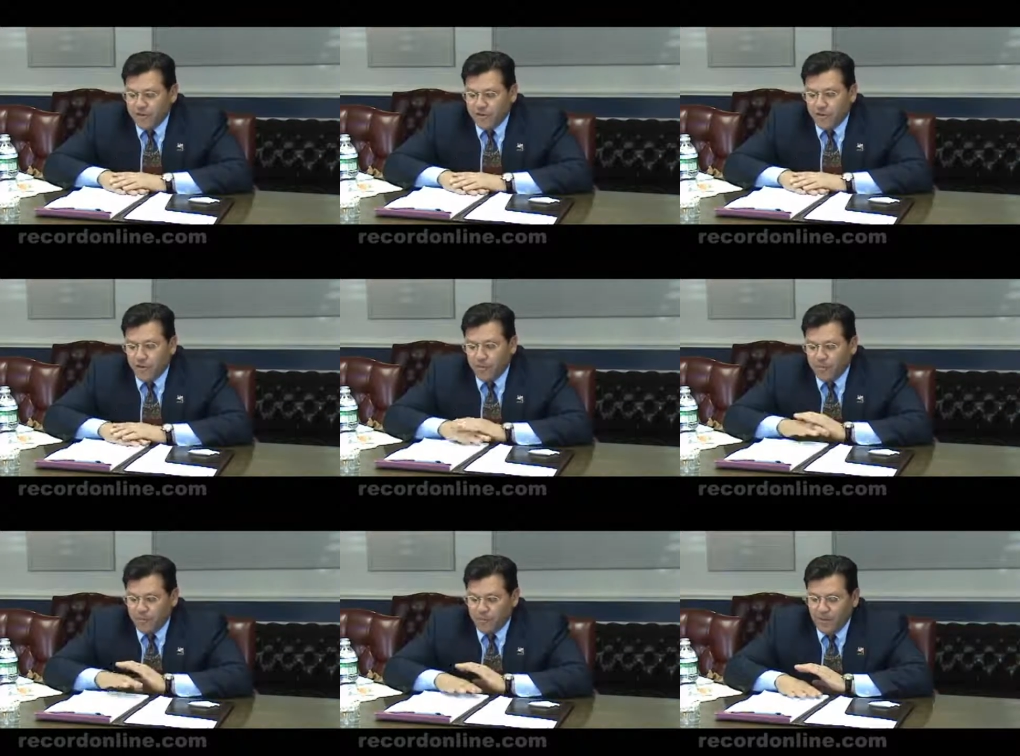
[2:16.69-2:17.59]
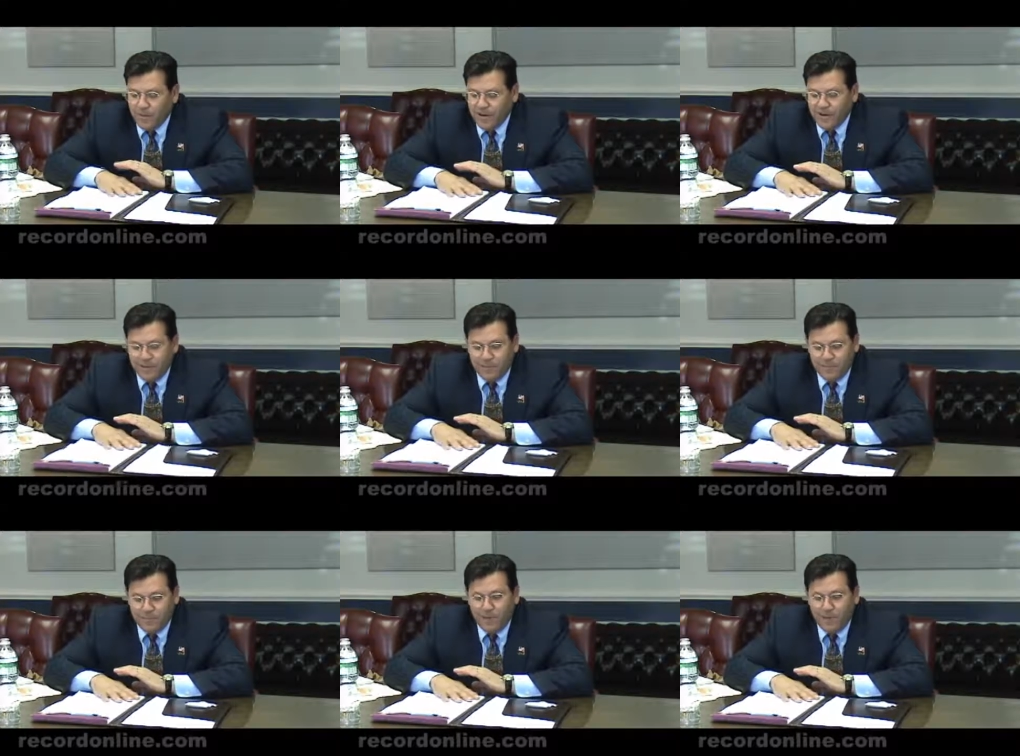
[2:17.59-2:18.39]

So when um,